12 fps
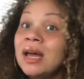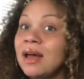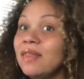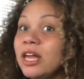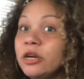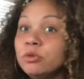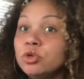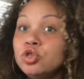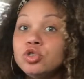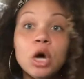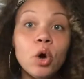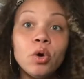and they do
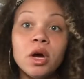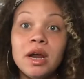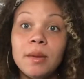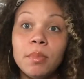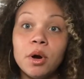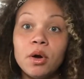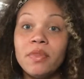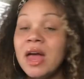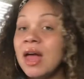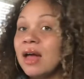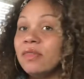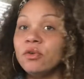so good at birth,
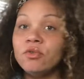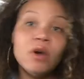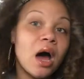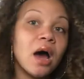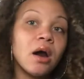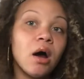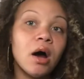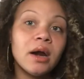and they're not on